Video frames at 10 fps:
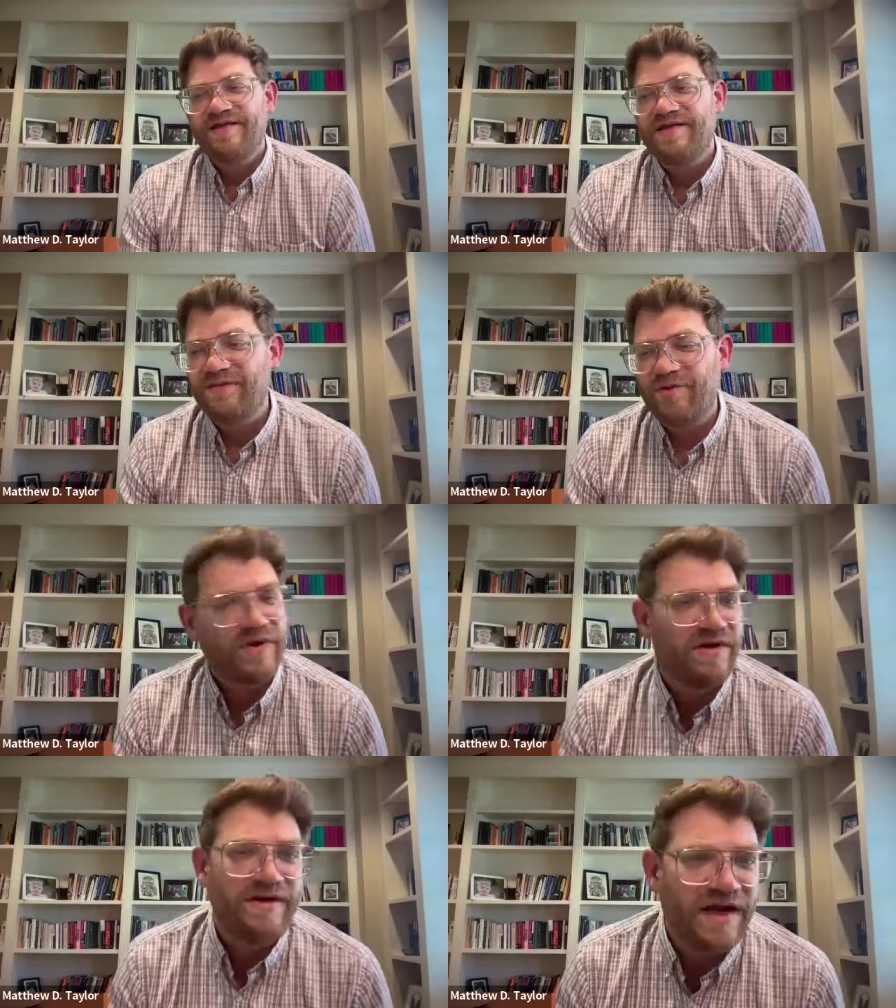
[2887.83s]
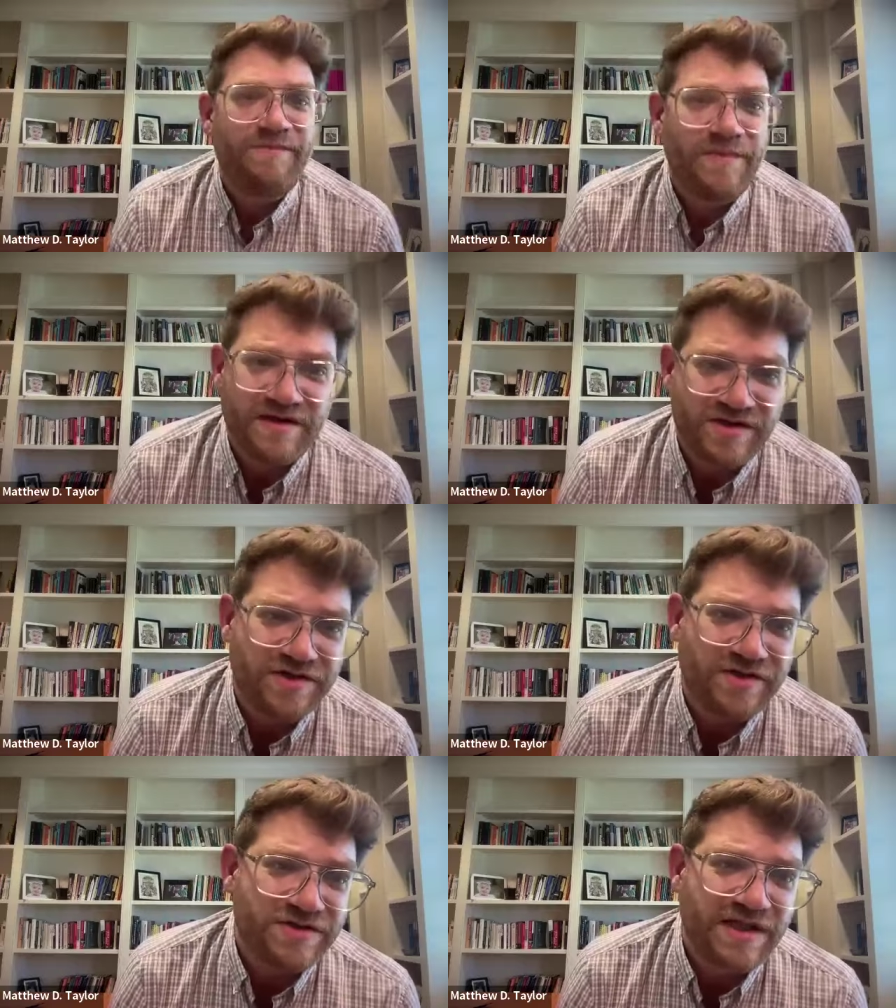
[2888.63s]
that would probably not be the
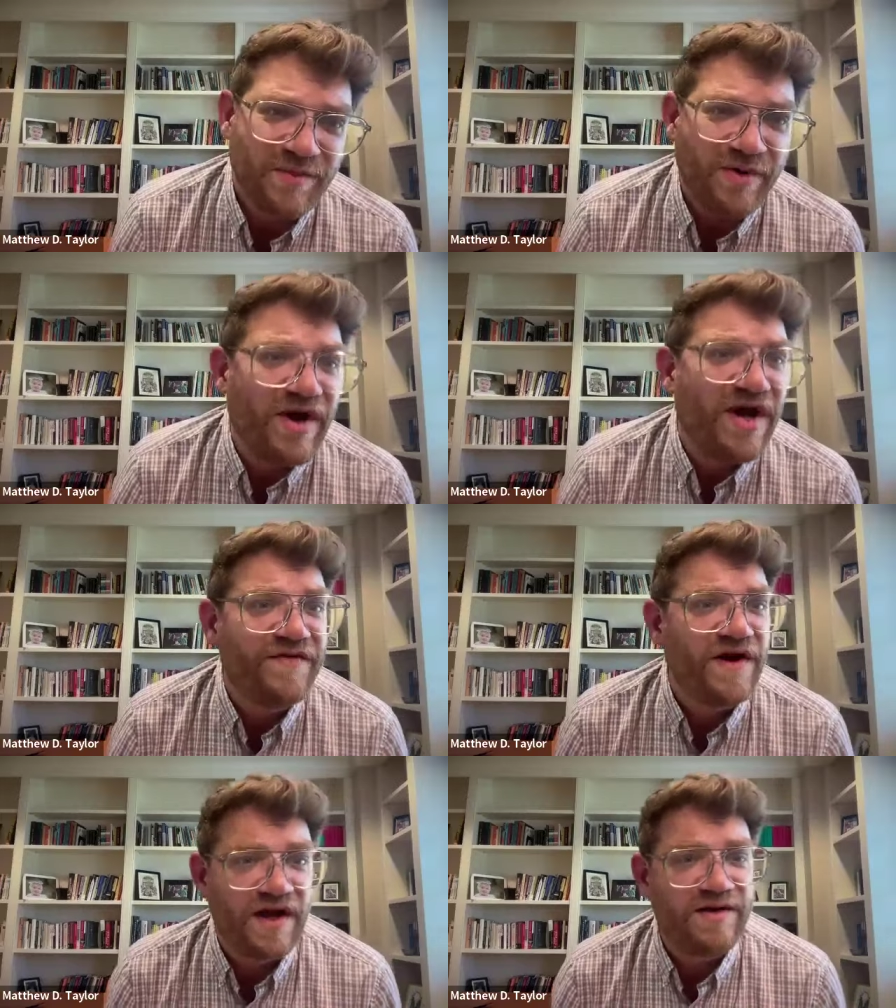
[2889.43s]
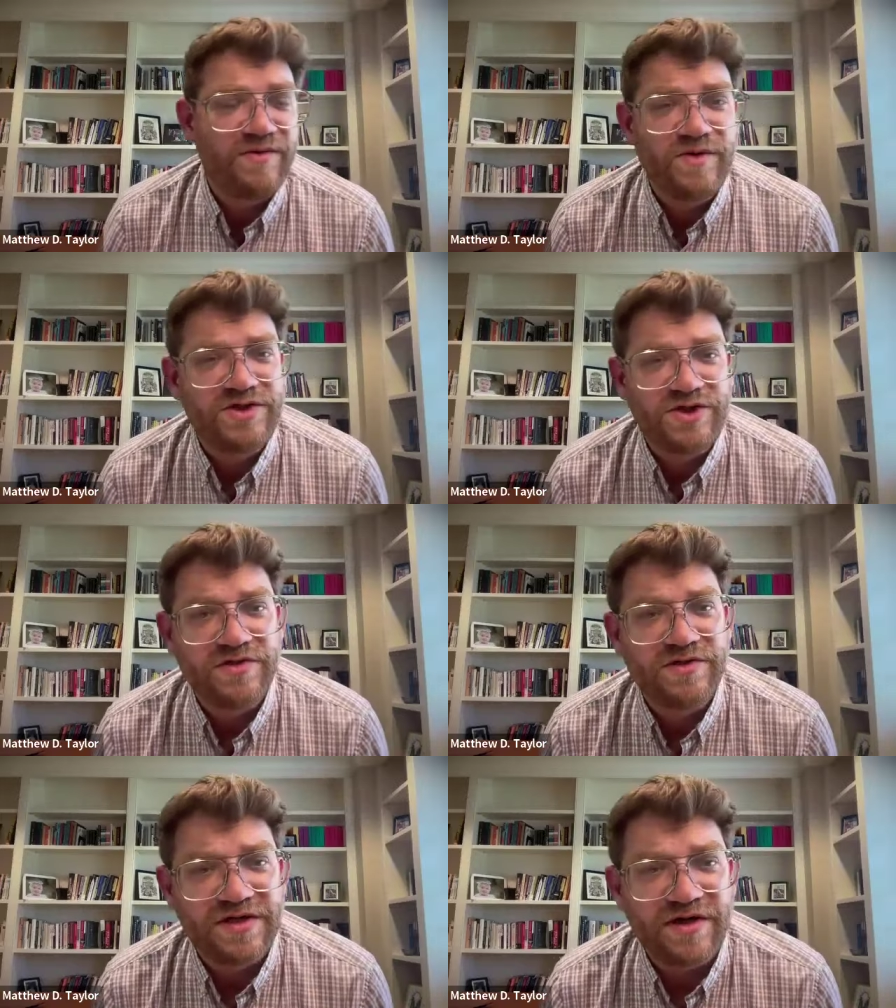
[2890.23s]
church that my wife and I would
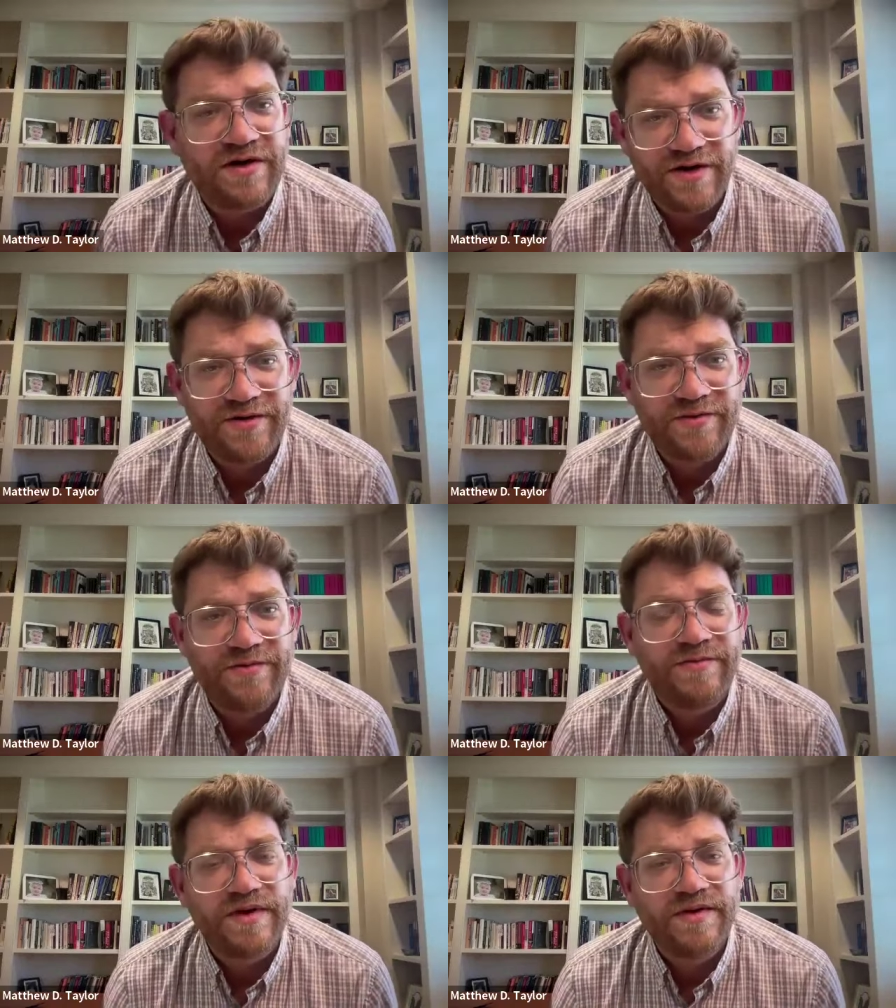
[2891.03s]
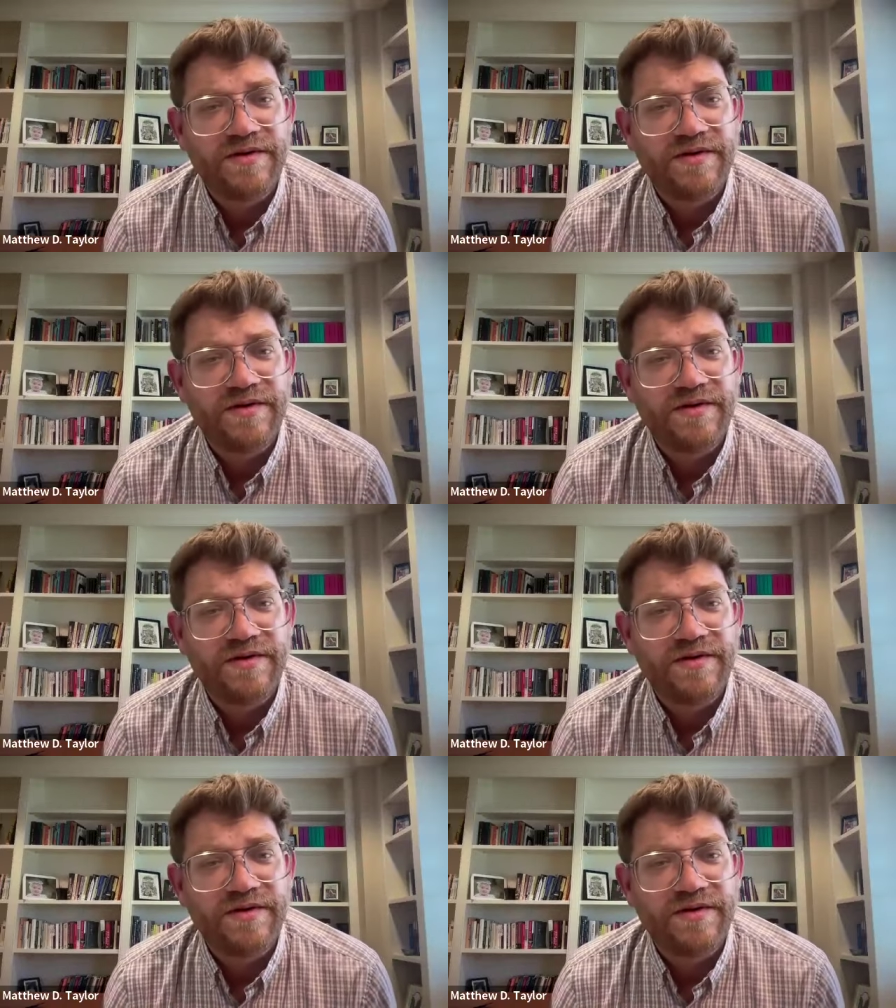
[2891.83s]
choose on our own uh,